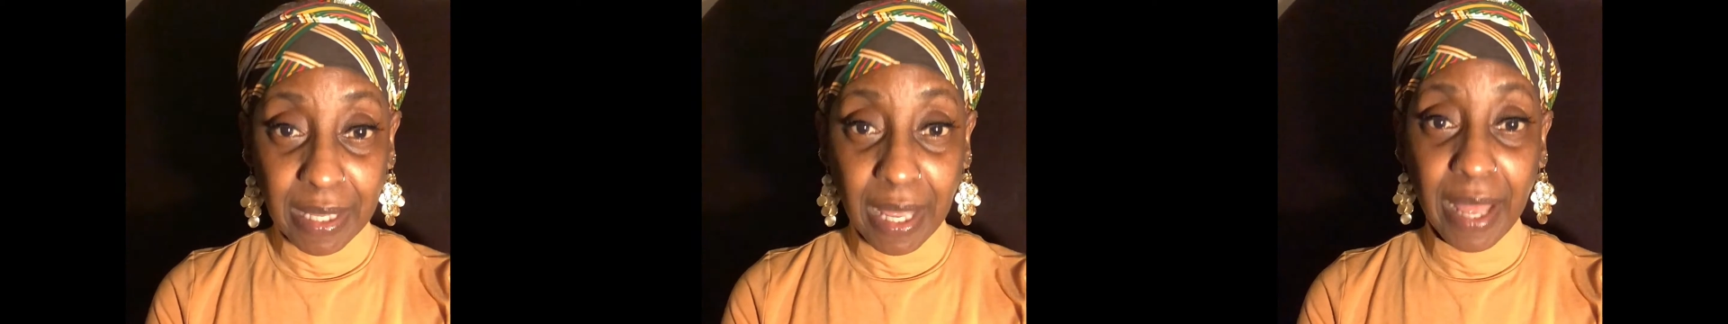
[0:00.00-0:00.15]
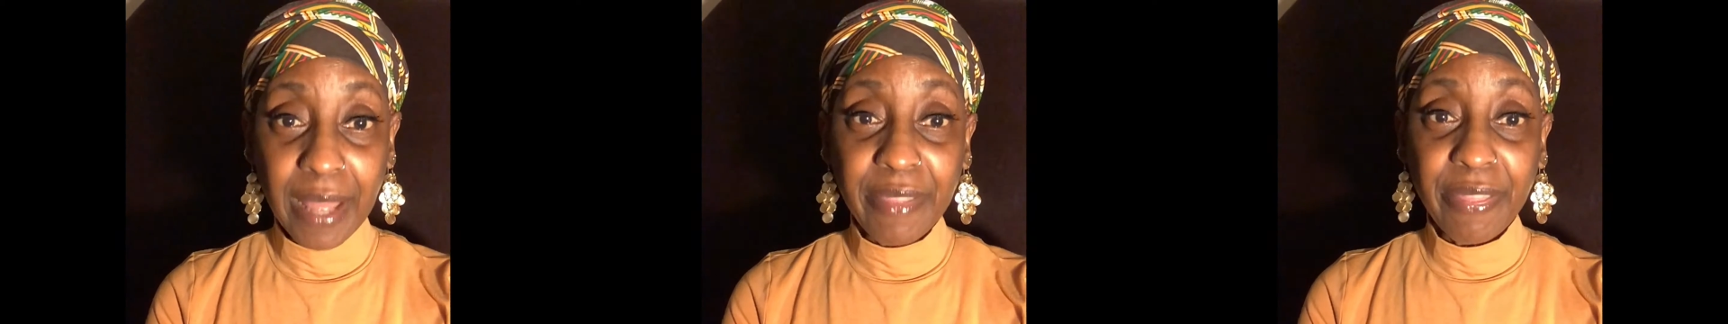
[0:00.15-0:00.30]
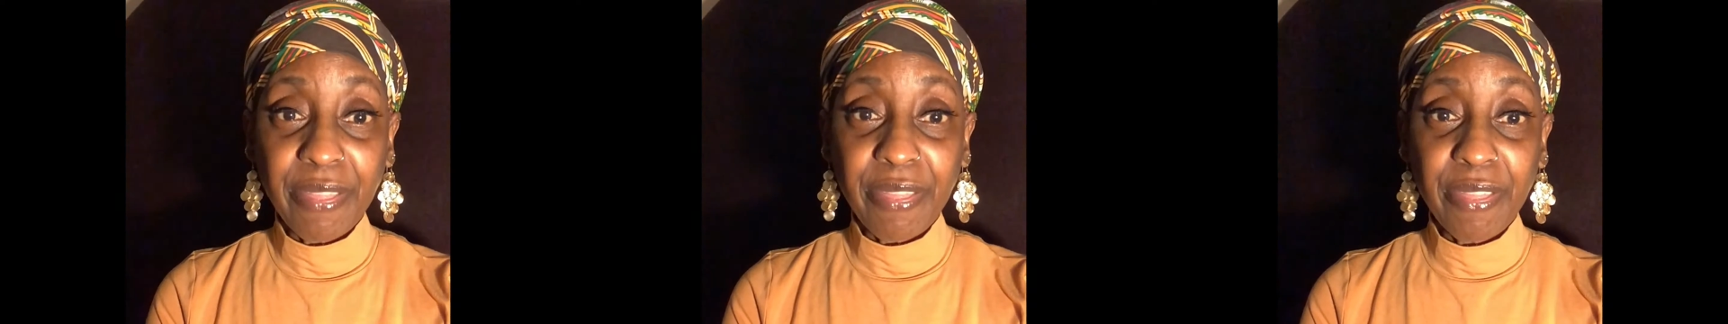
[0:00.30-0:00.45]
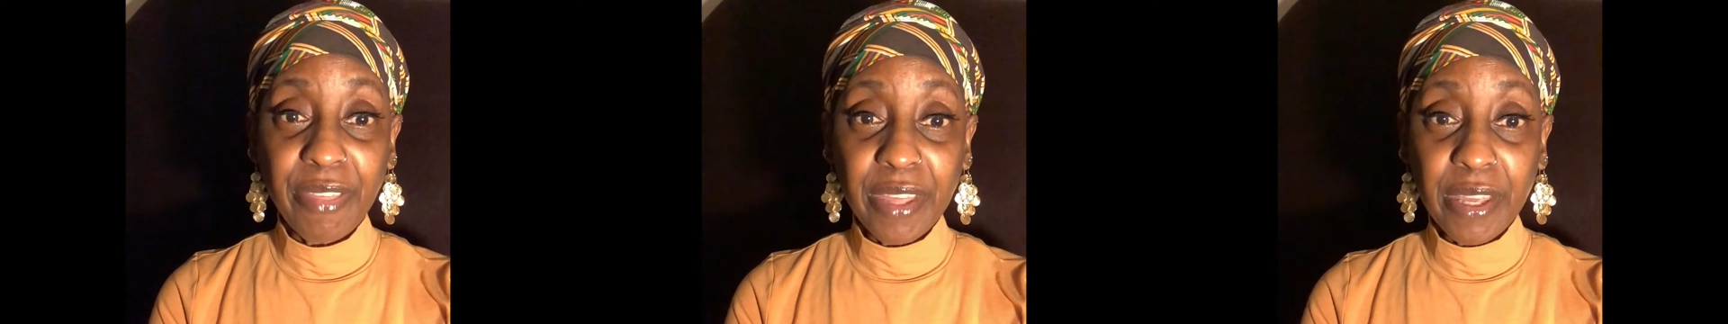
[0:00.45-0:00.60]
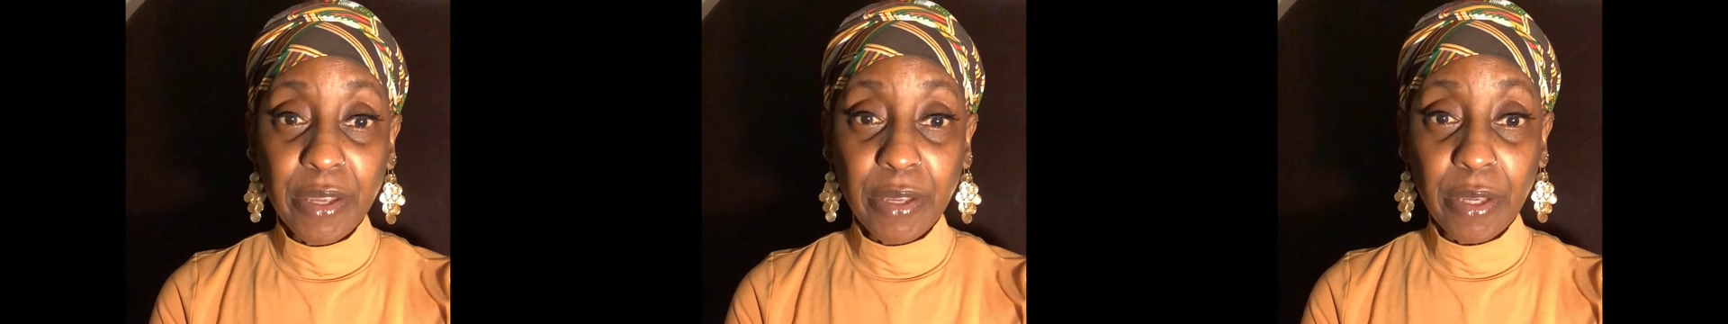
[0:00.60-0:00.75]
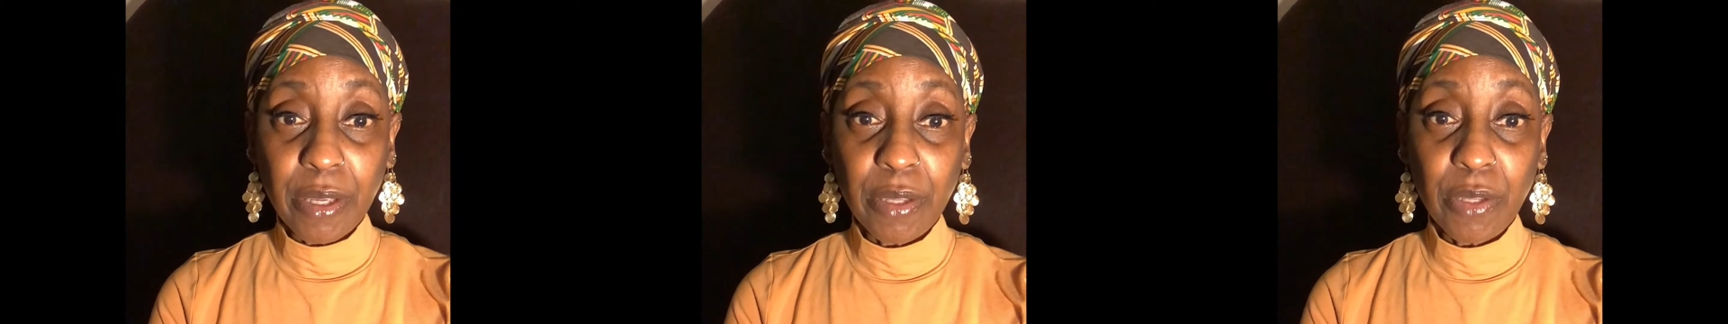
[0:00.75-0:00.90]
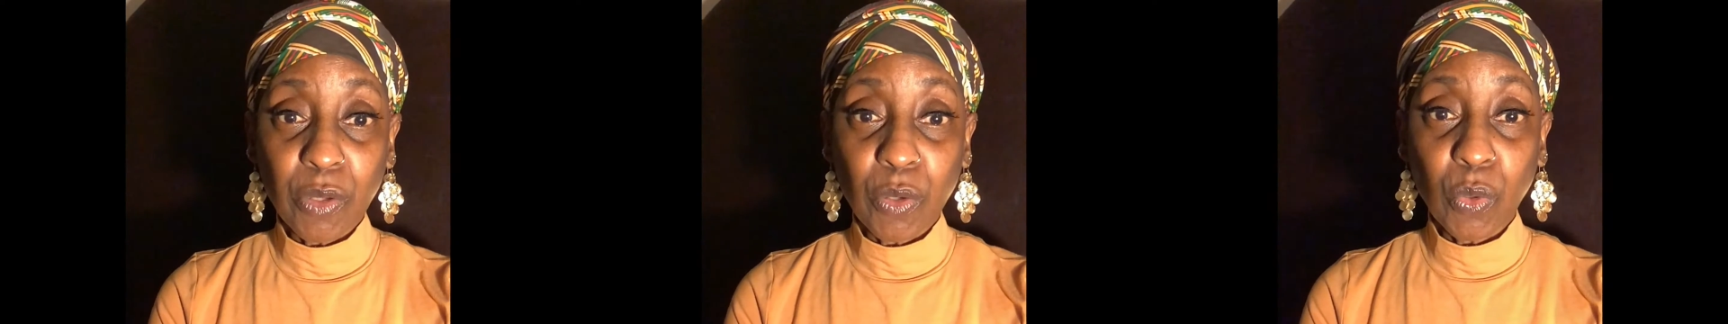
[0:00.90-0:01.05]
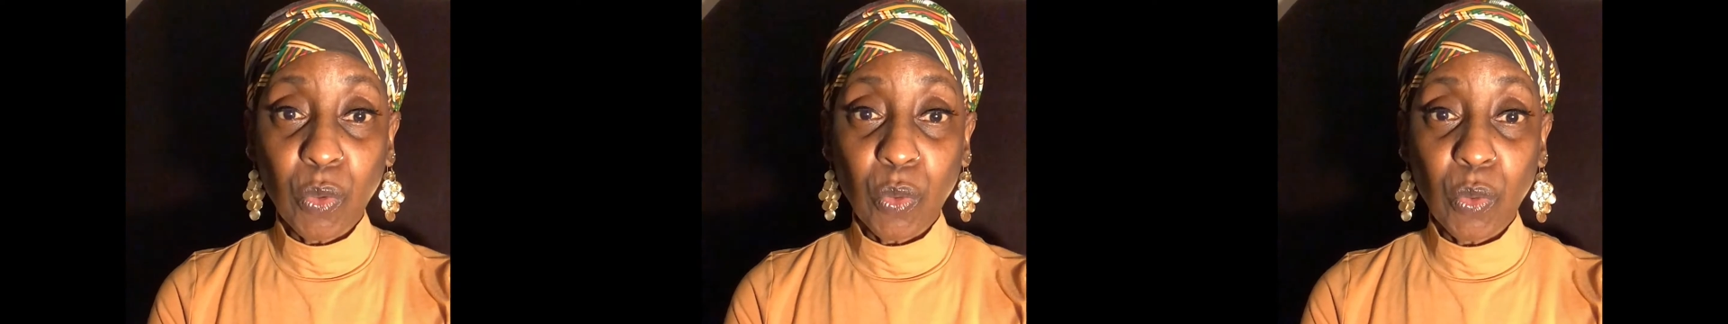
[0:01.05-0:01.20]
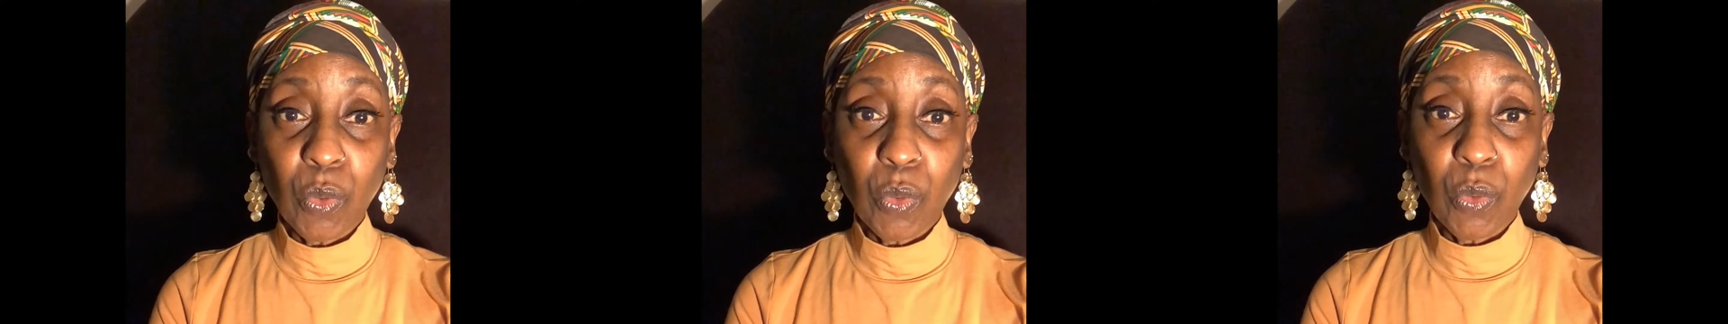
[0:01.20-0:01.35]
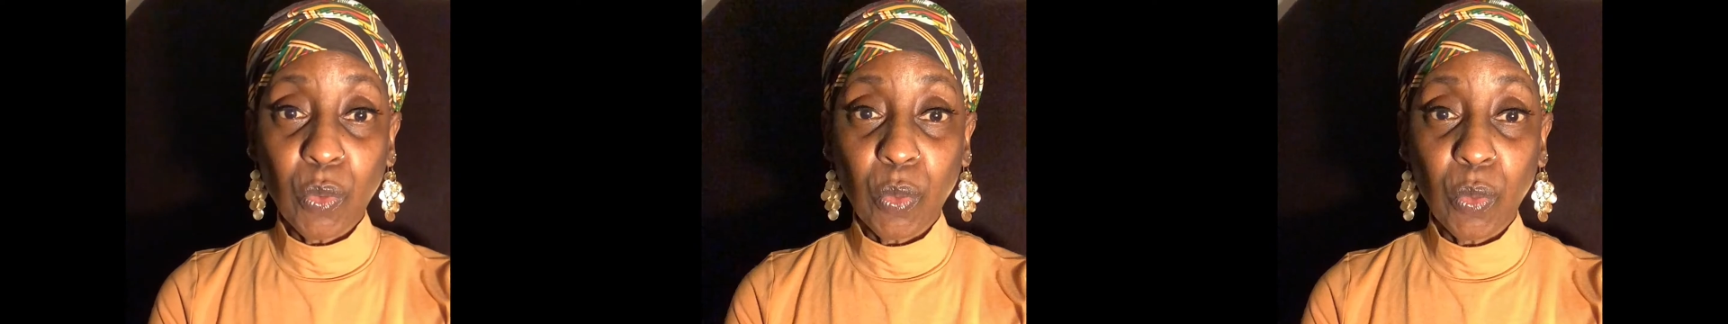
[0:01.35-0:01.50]
I think
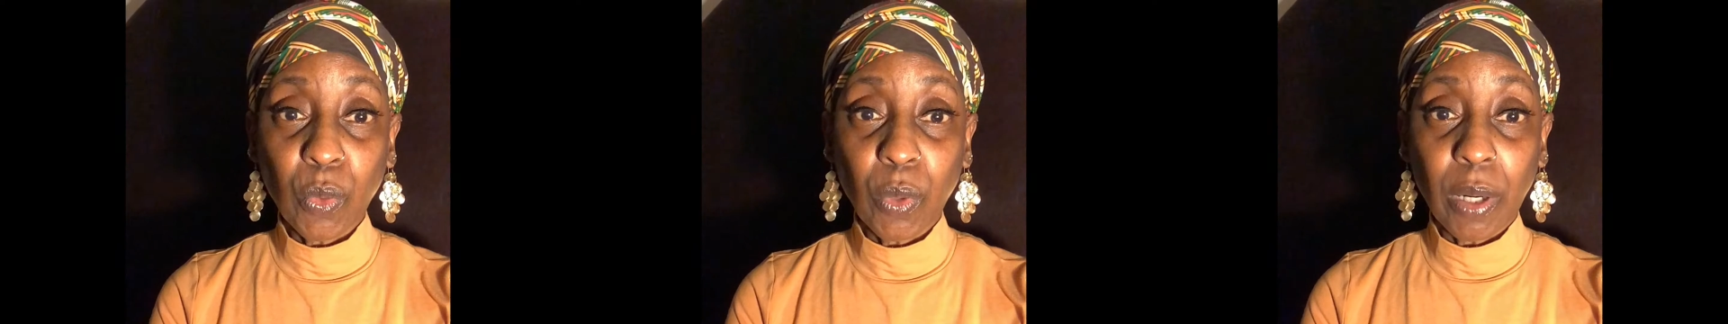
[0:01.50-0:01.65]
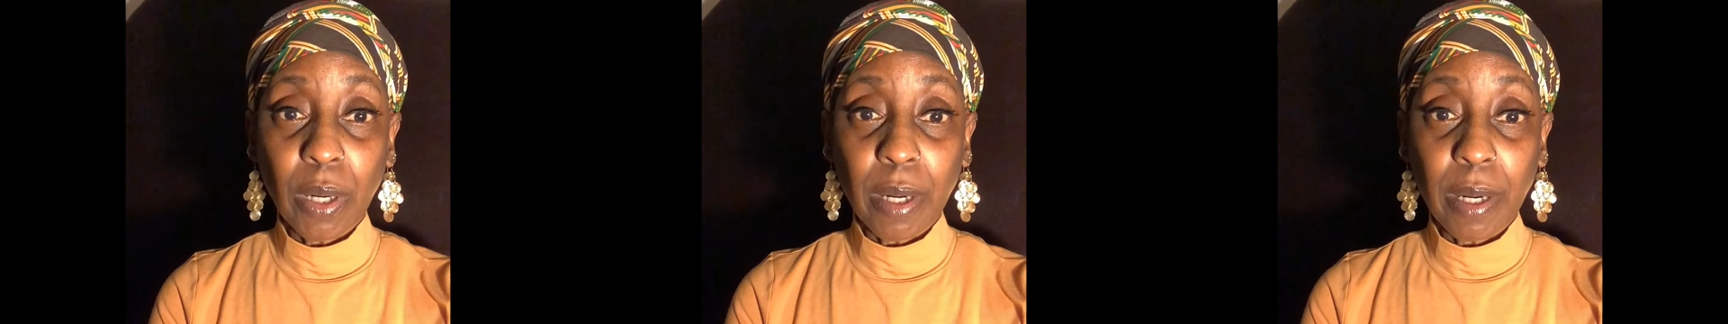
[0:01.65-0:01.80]
you